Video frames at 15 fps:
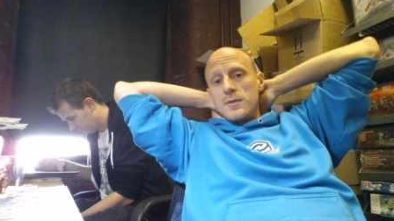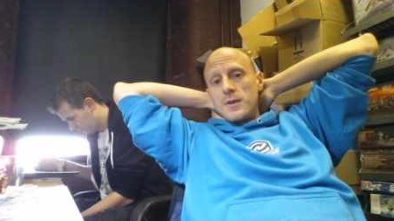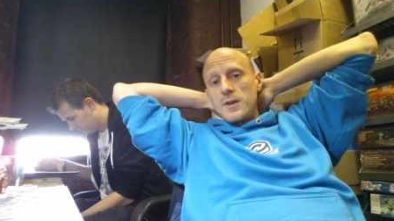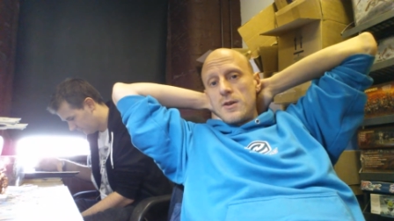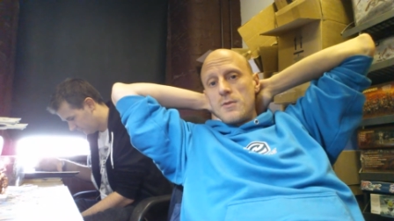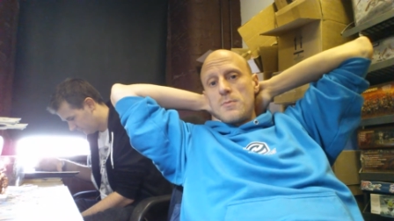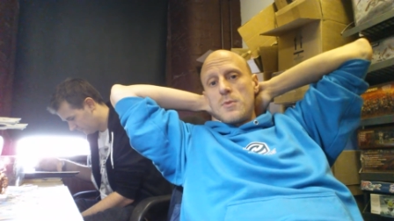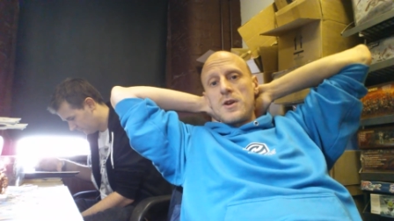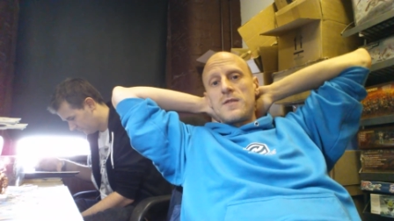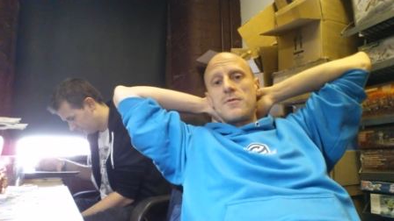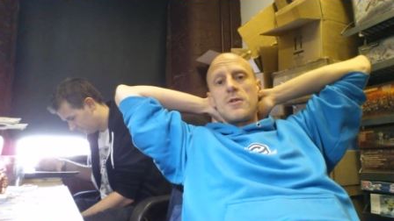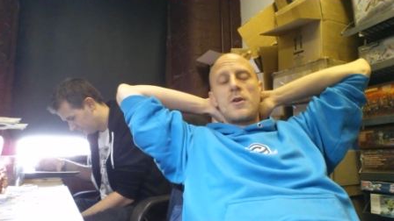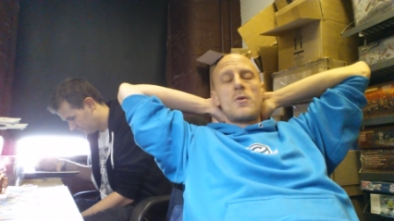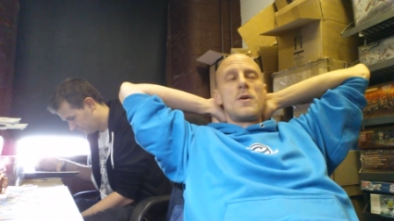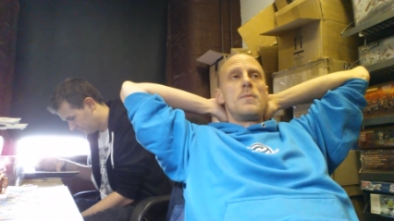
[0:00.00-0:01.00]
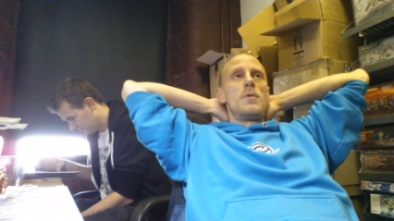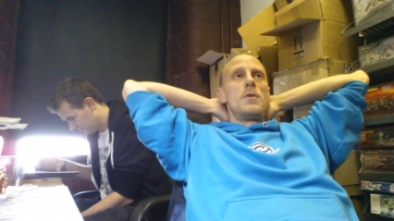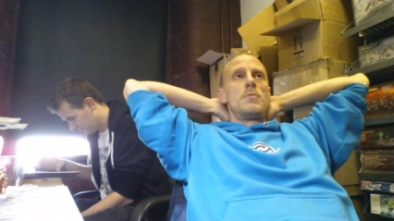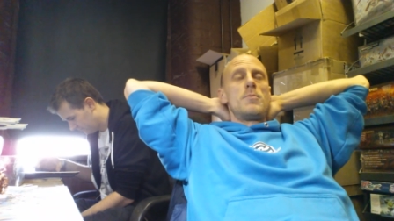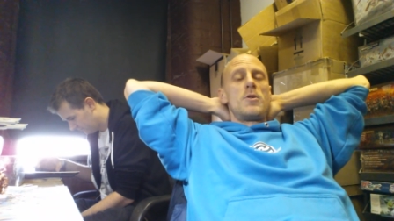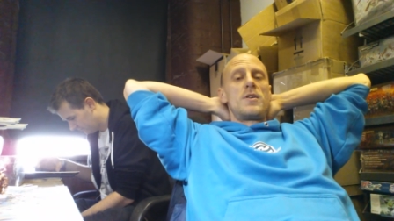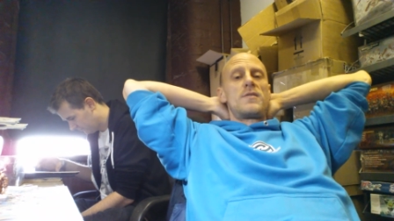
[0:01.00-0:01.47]
You know, money for
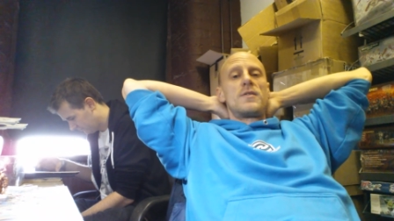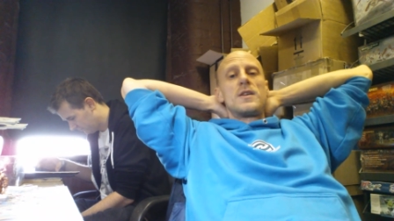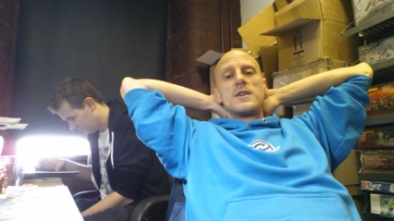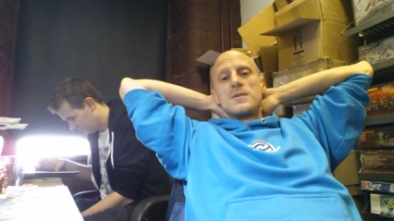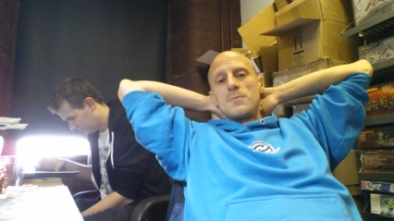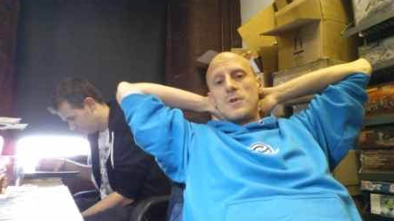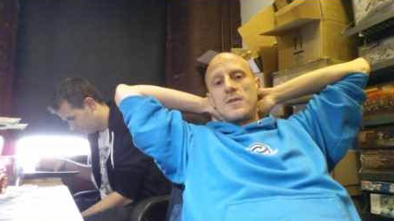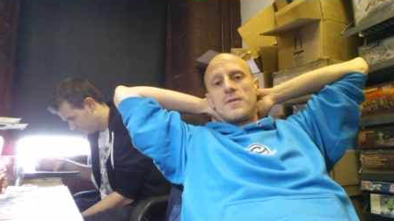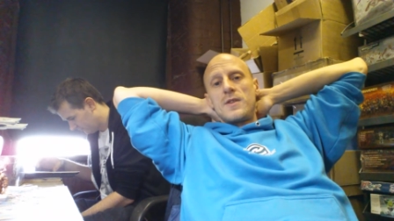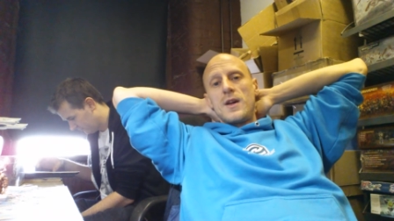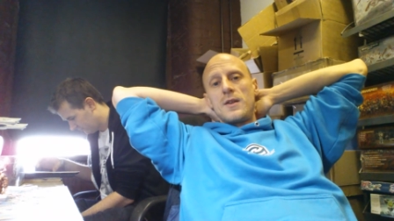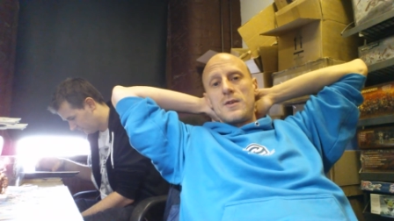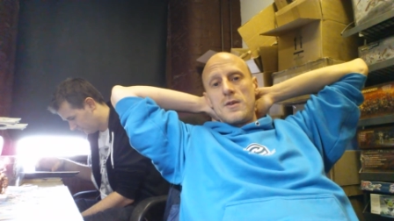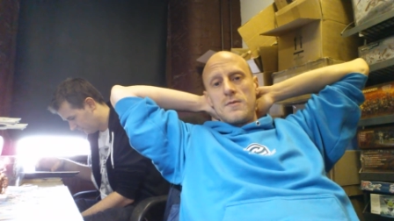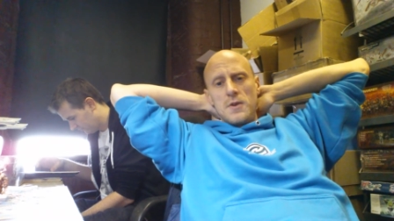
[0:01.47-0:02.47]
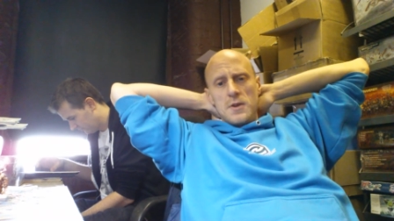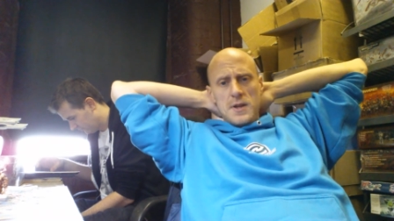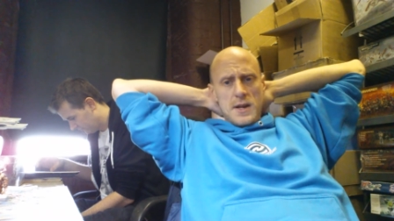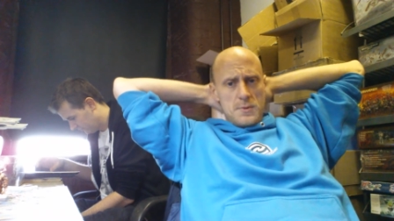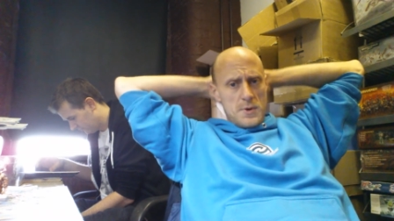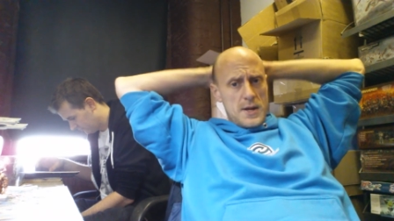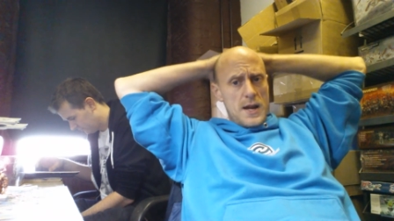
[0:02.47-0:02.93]
equipment, money for this, money for that, the other. And
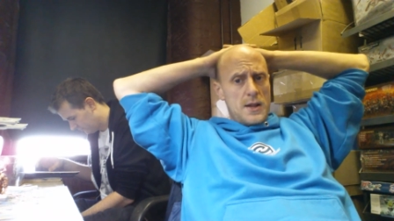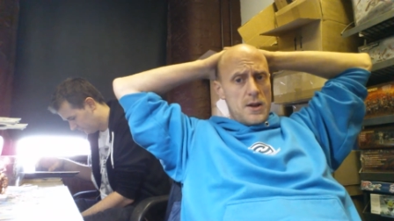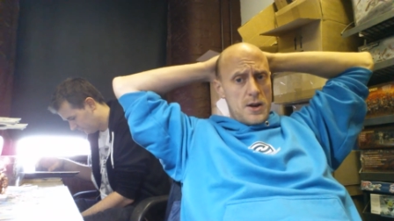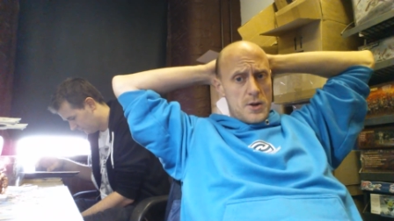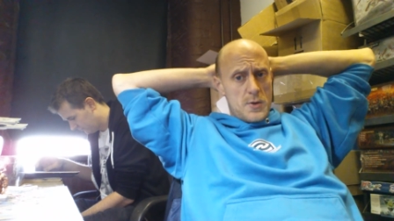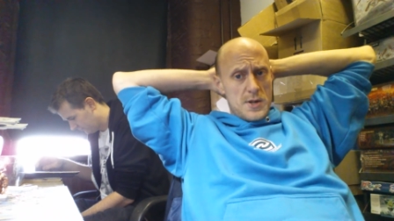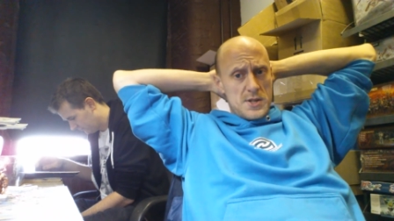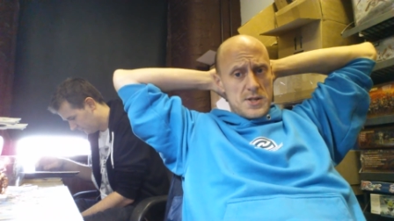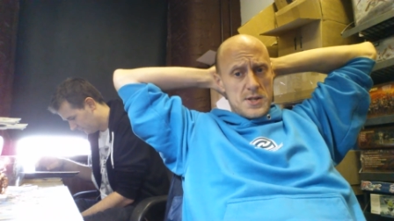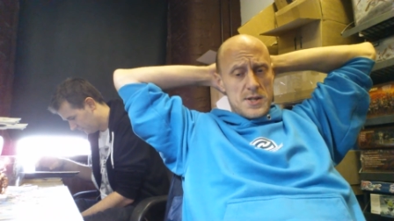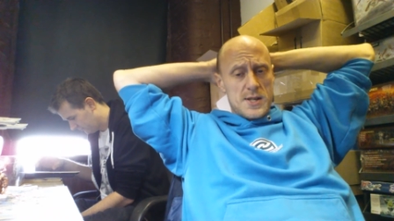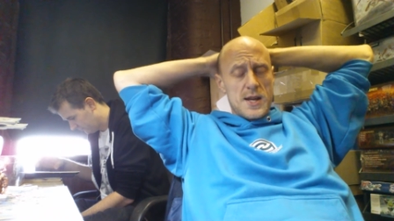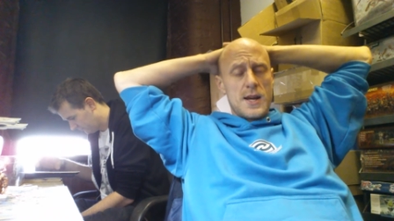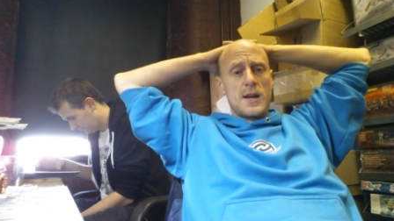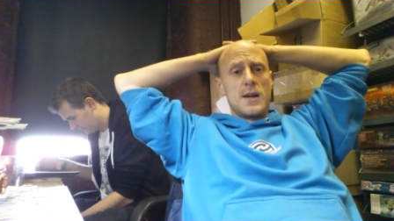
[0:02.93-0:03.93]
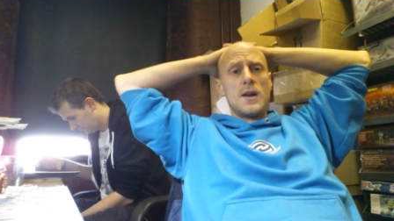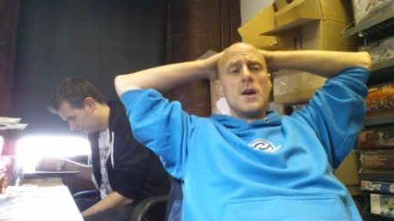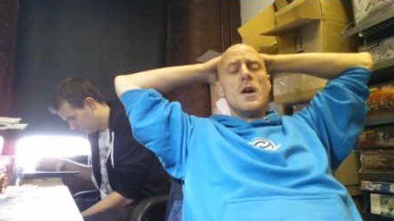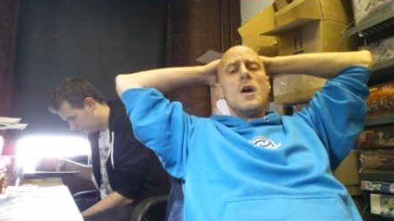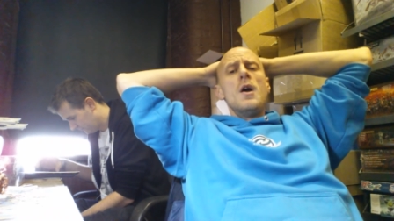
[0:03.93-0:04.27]
then we get a lot of questions saying,